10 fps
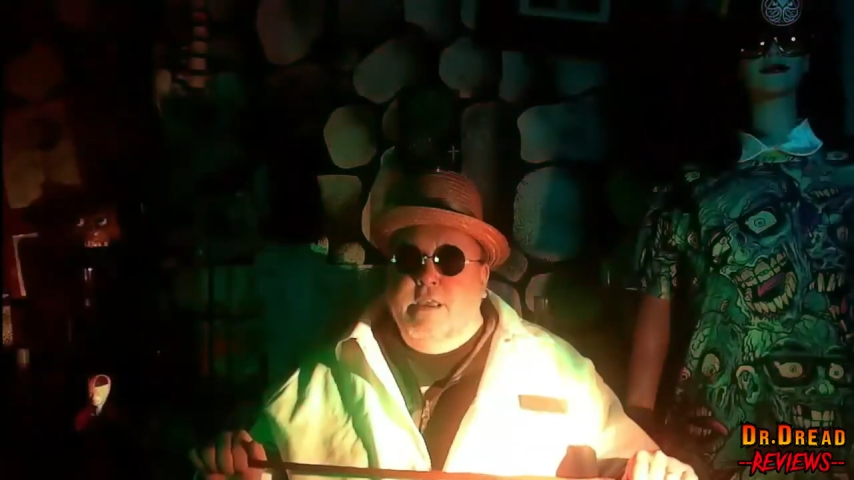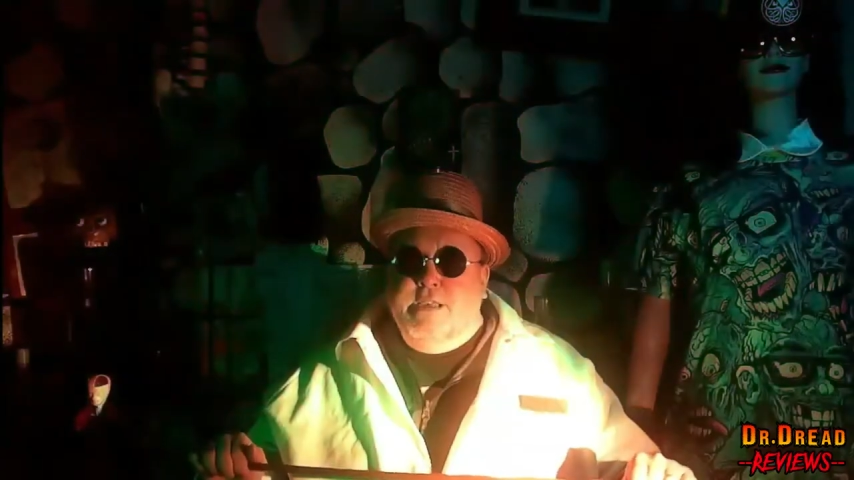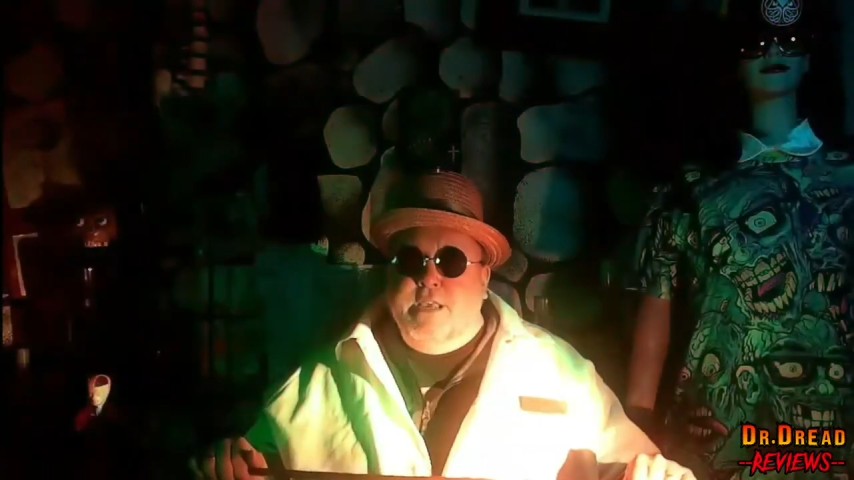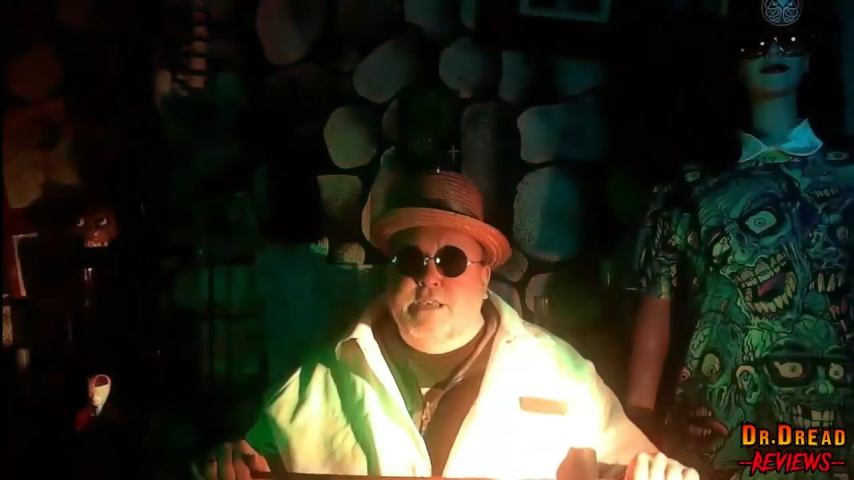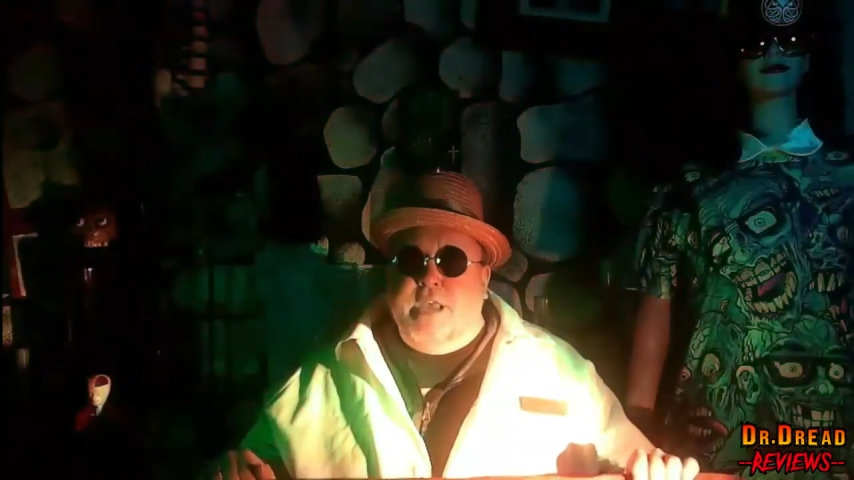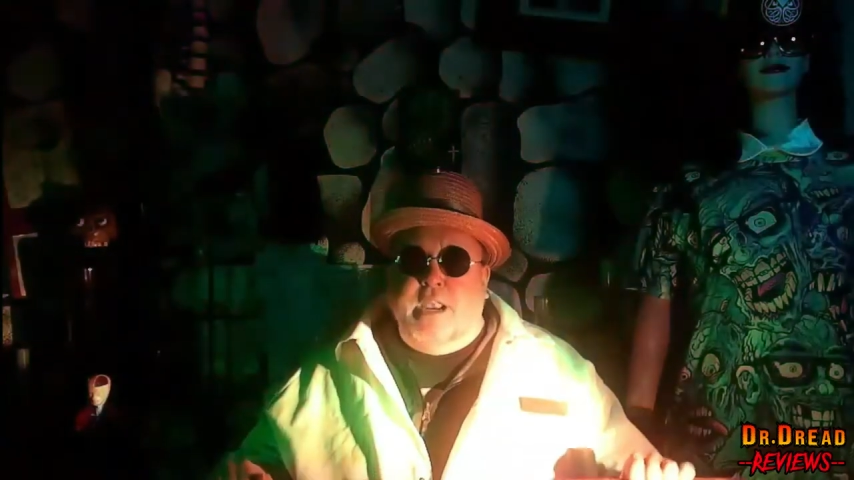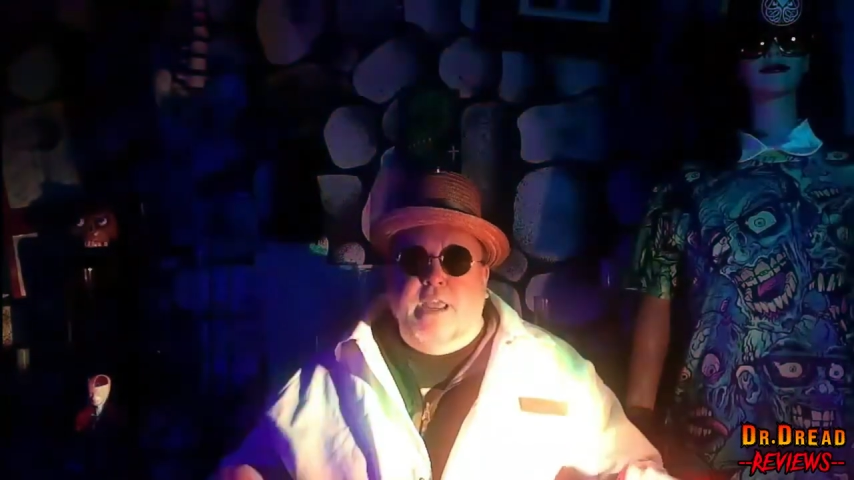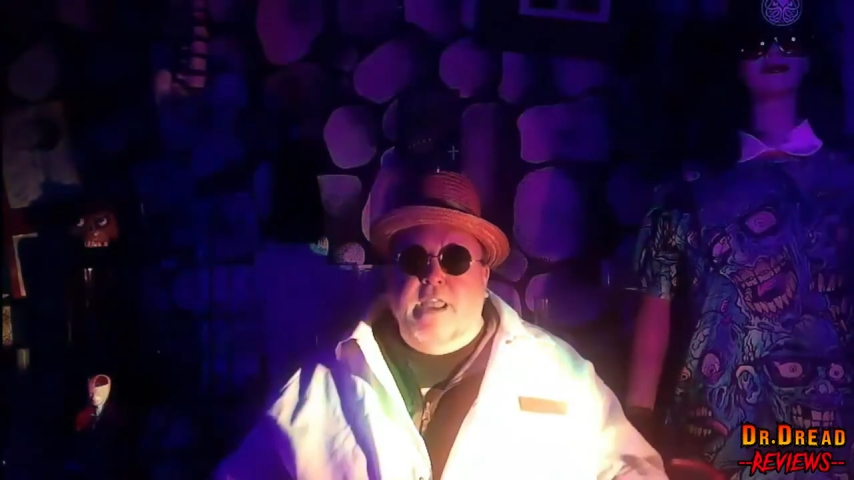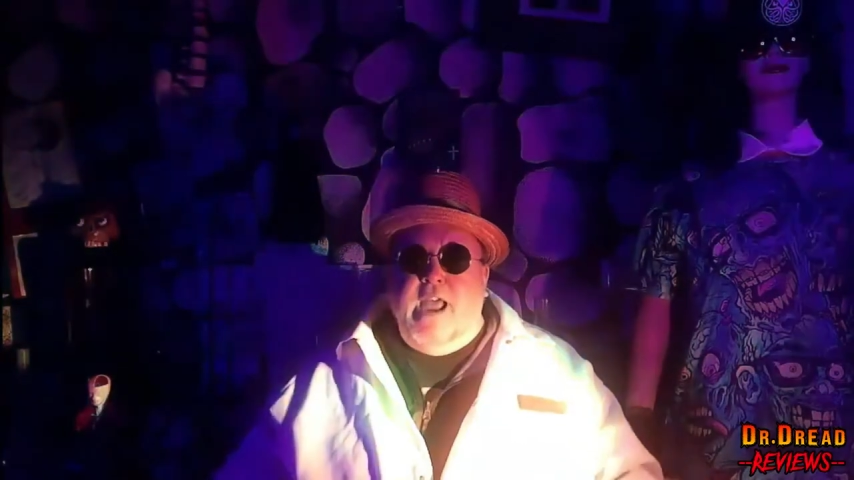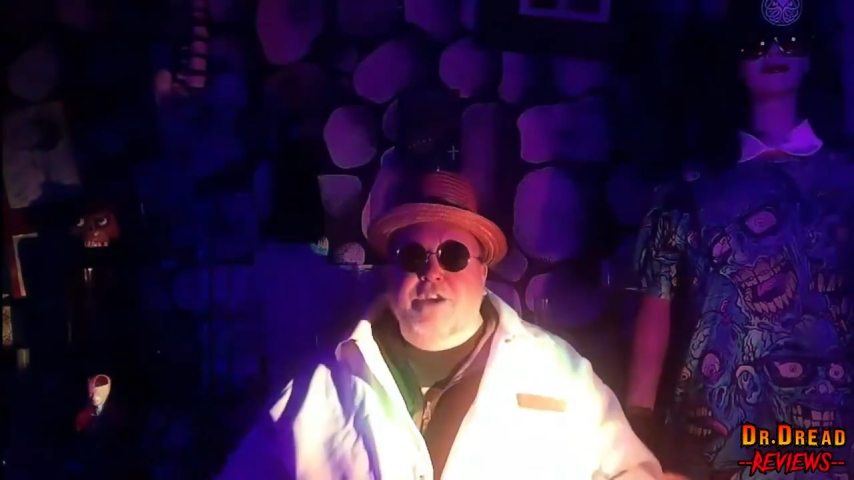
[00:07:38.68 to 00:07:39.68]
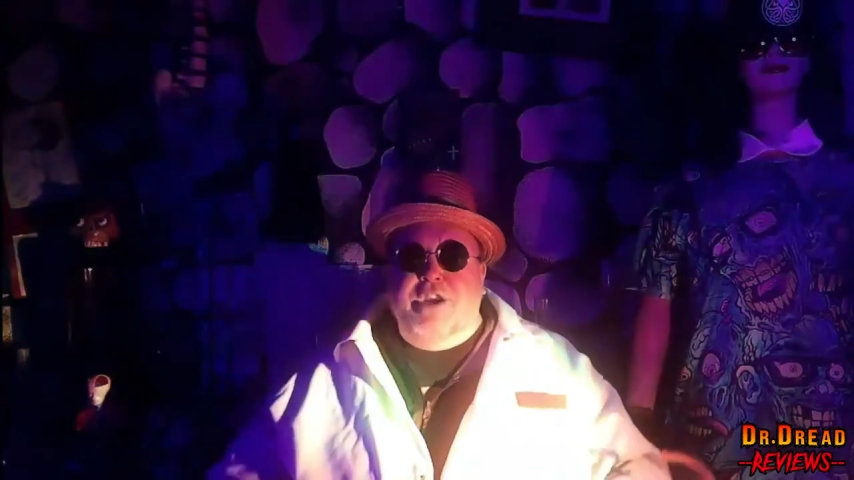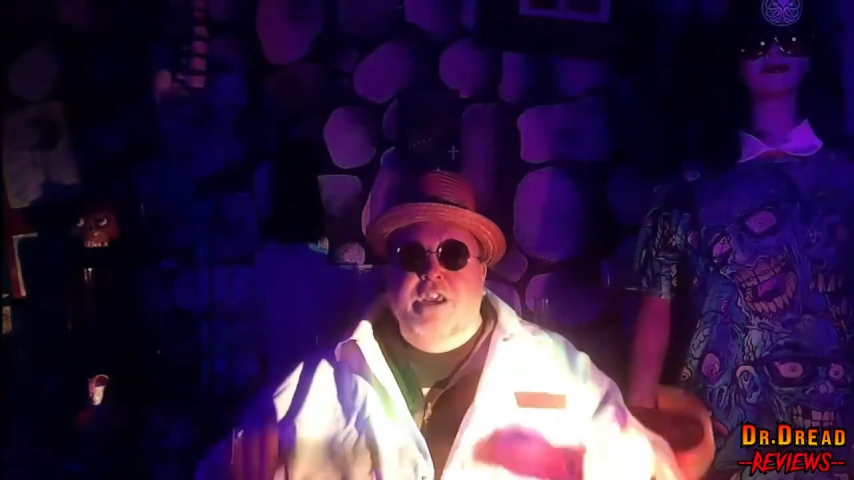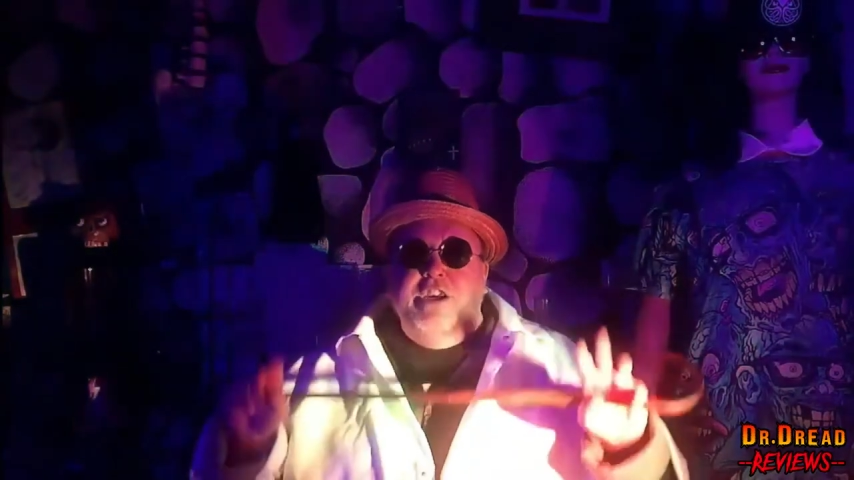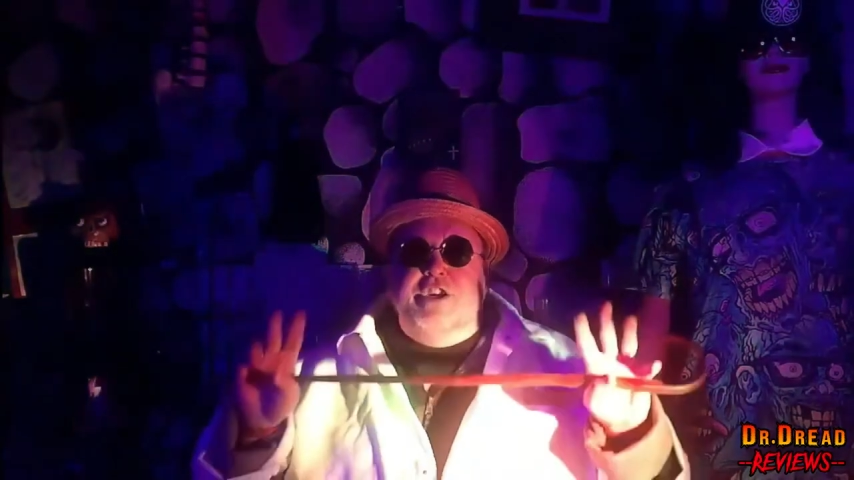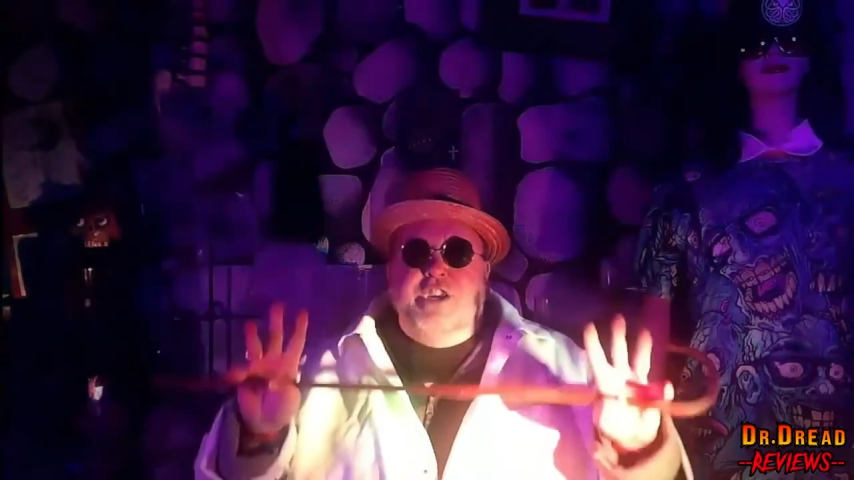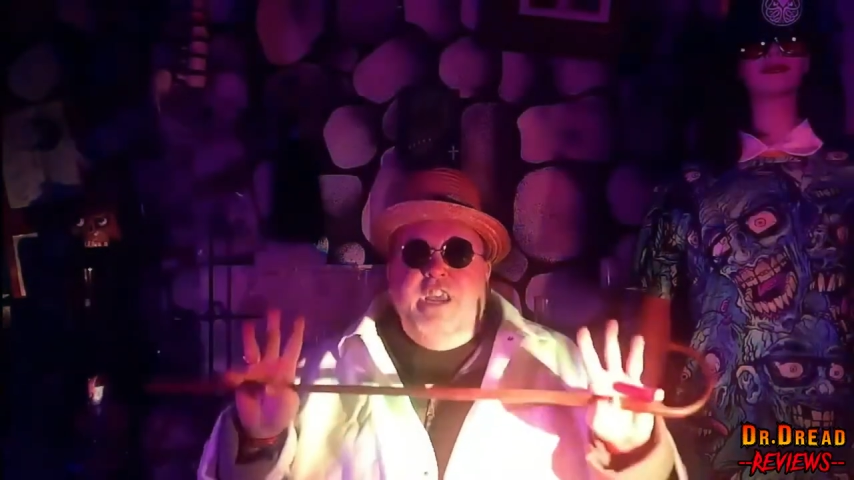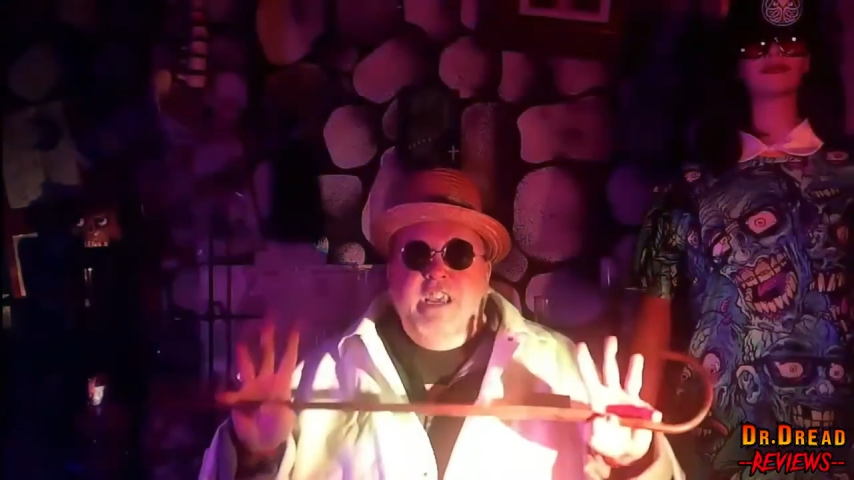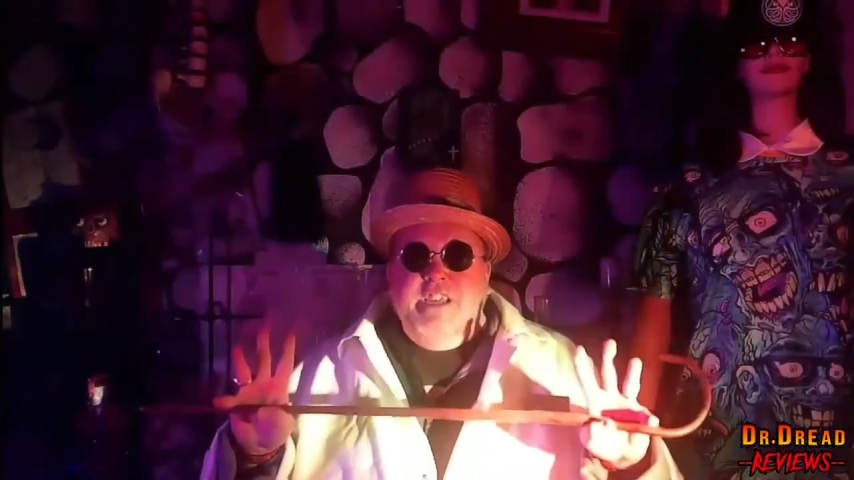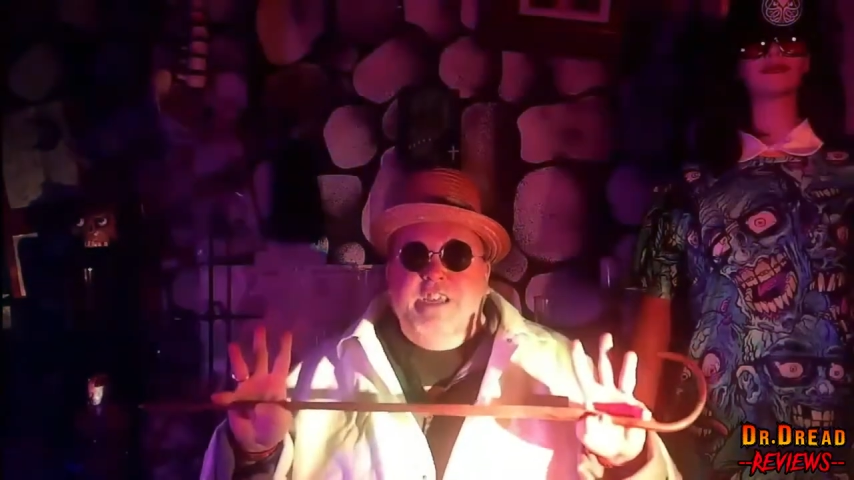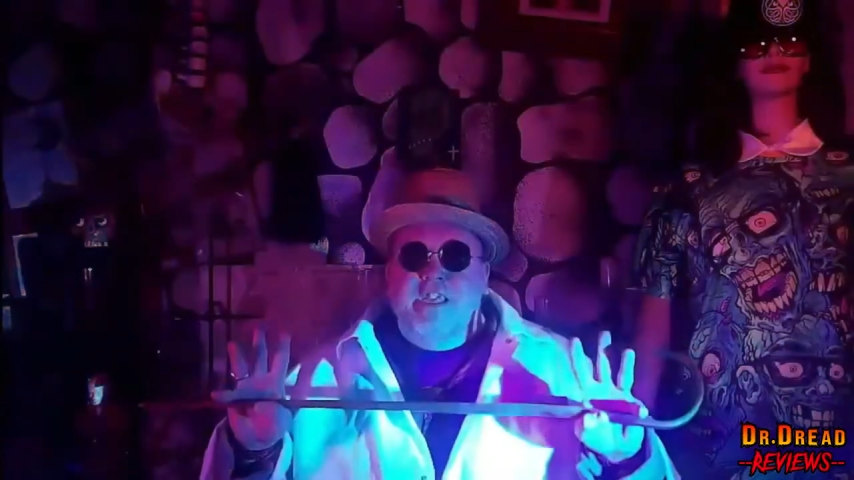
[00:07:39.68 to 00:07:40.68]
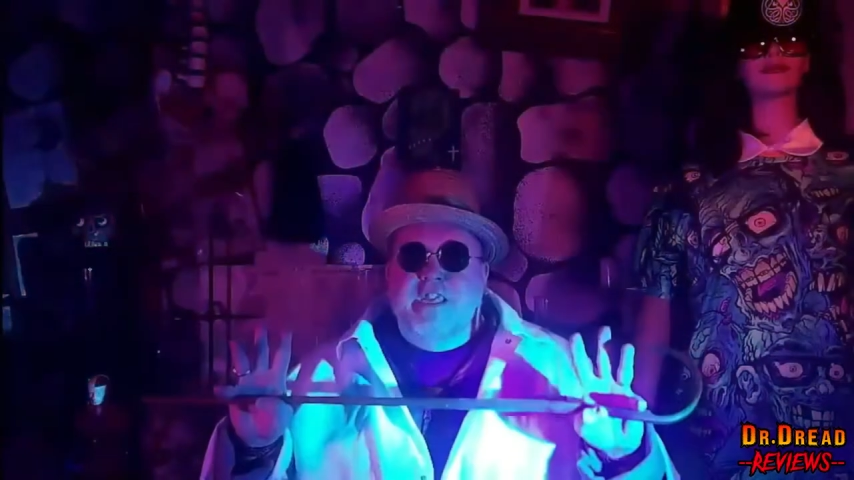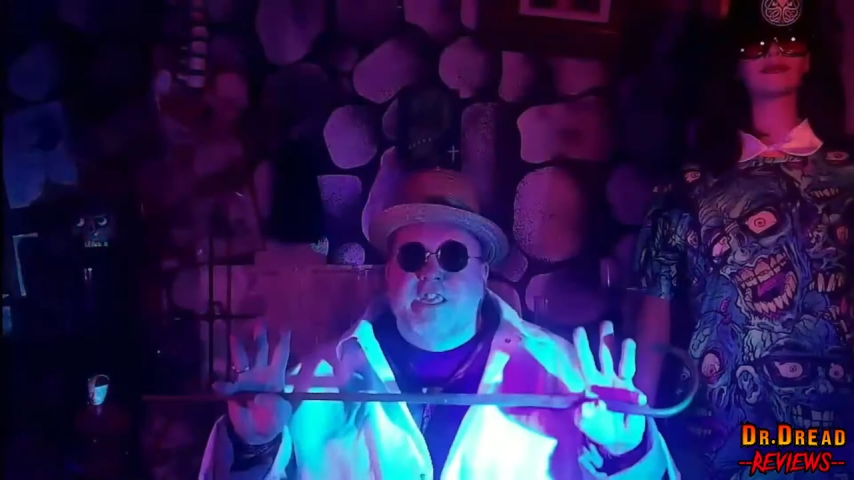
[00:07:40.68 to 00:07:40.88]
It is exciting. And actually, she's